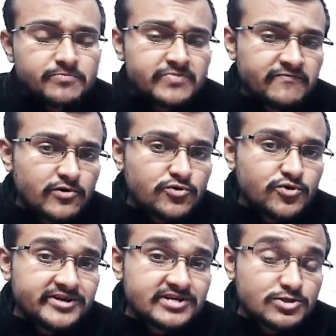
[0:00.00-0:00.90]
So
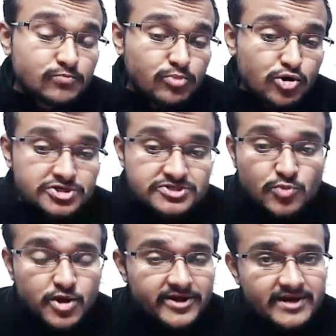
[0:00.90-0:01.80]
before going into
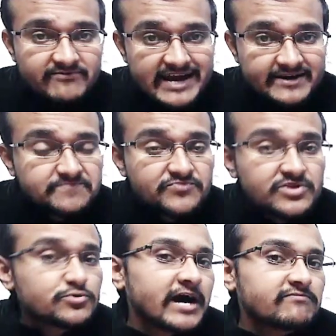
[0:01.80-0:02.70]
Bohr's model of
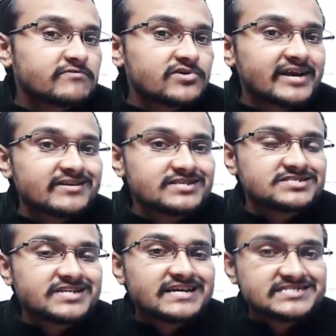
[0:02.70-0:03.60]
atom, you have to
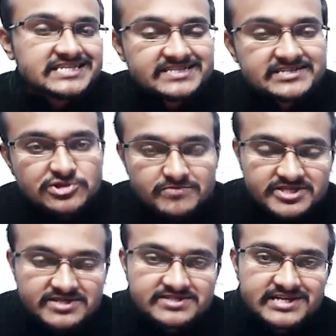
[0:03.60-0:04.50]
understand J.J.
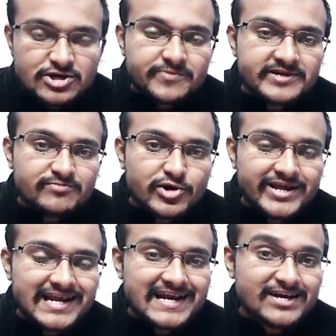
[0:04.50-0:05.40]
Thomson's atomic
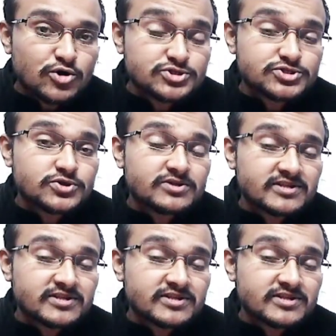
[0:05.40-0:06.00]
model and also